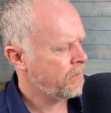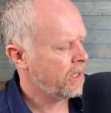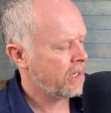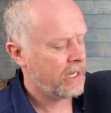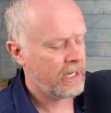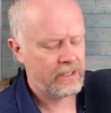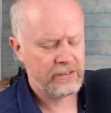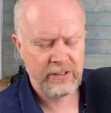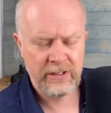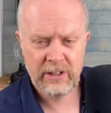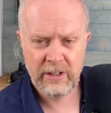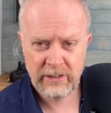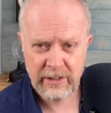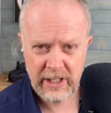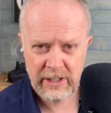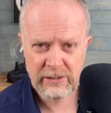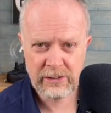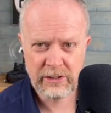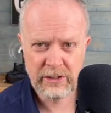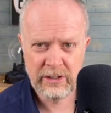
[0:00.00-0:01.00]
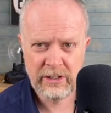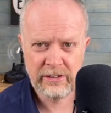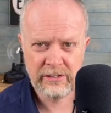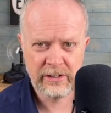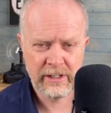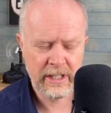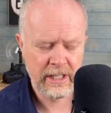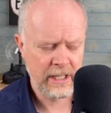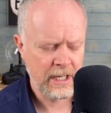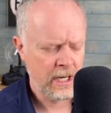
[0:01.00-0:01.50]
I said, oh, that's good,
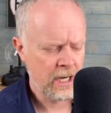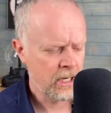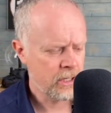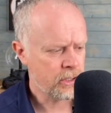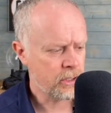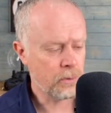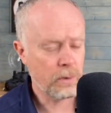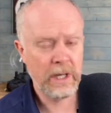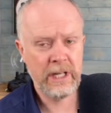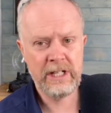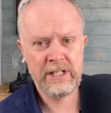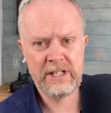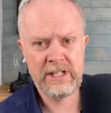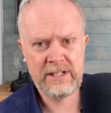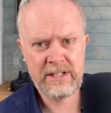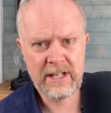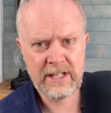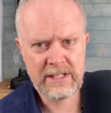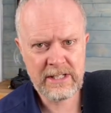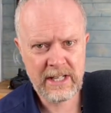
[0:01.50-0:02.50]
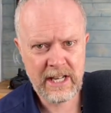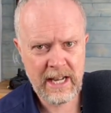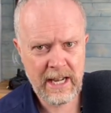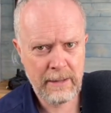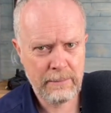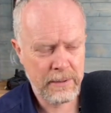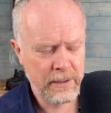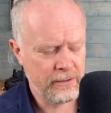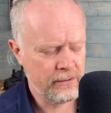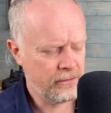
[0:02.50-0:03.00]
isn't it? So when a disaster
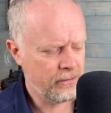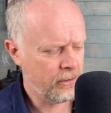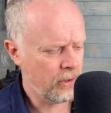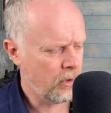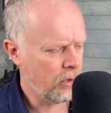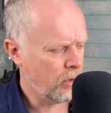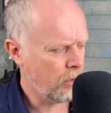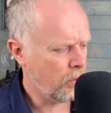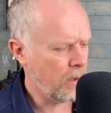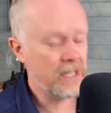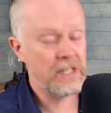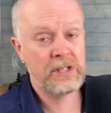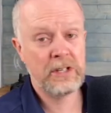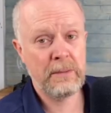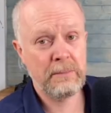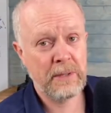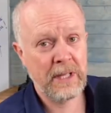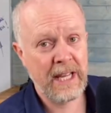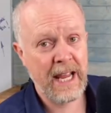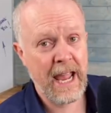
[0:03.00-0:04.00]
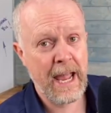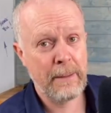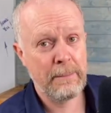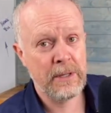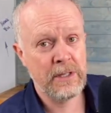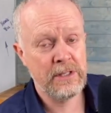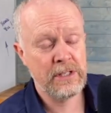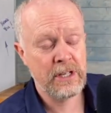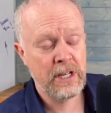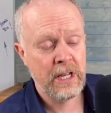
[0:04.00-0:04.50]
happens, or when something
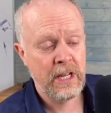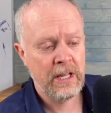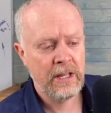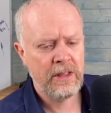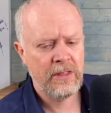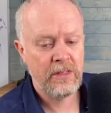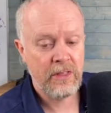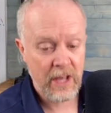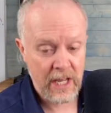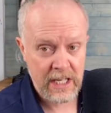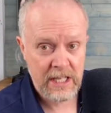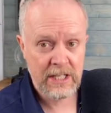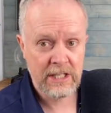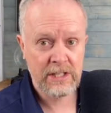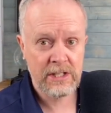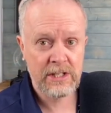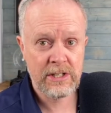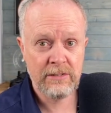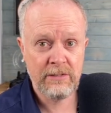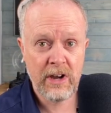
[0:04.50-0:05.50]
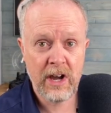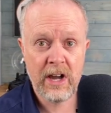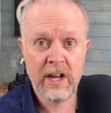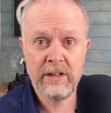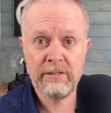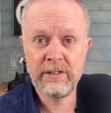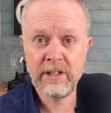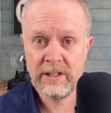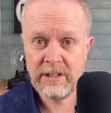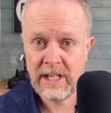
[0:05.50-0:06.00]
happens, they can
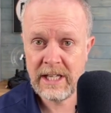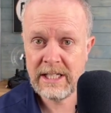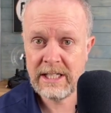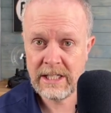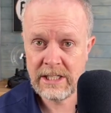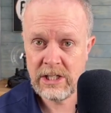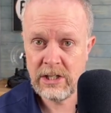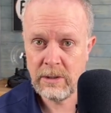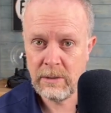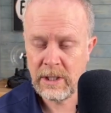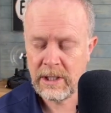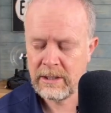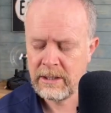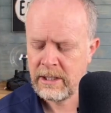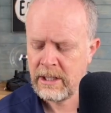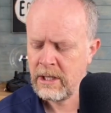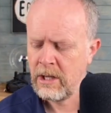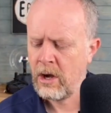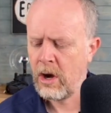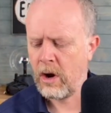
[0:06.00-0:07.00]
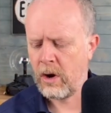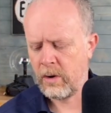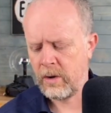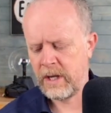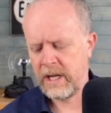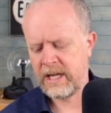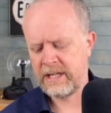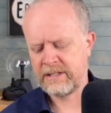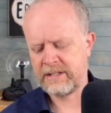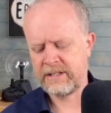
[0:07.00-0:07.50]
survive and they can do it. Oh,
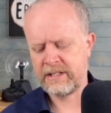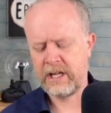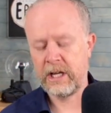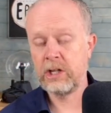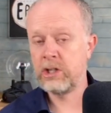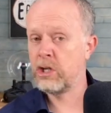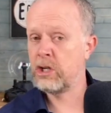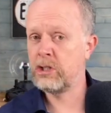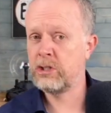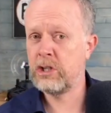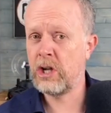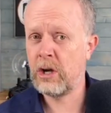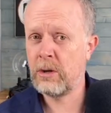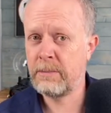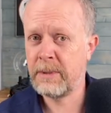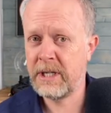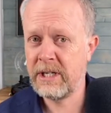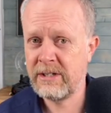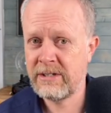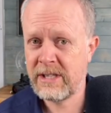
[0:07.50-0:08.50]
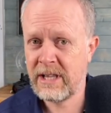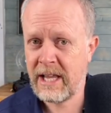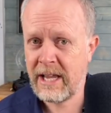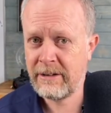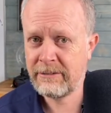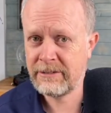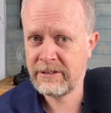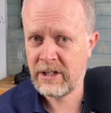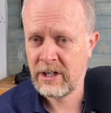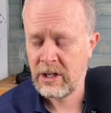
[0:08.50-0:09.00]
yes. And nobody's
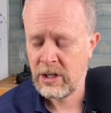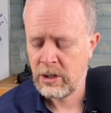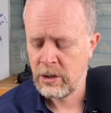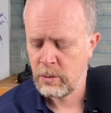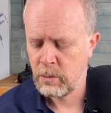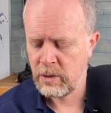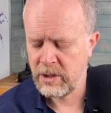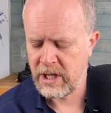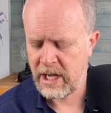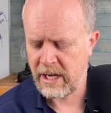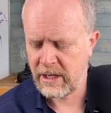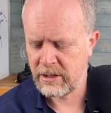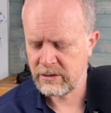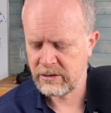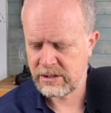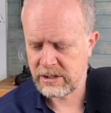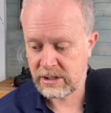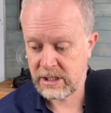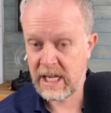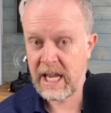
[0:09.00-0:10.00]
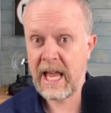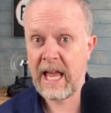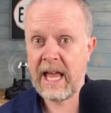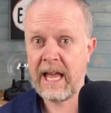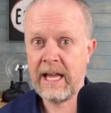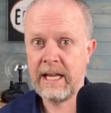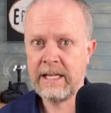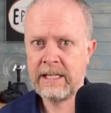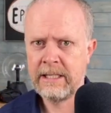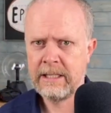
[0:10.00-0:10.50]
left without care.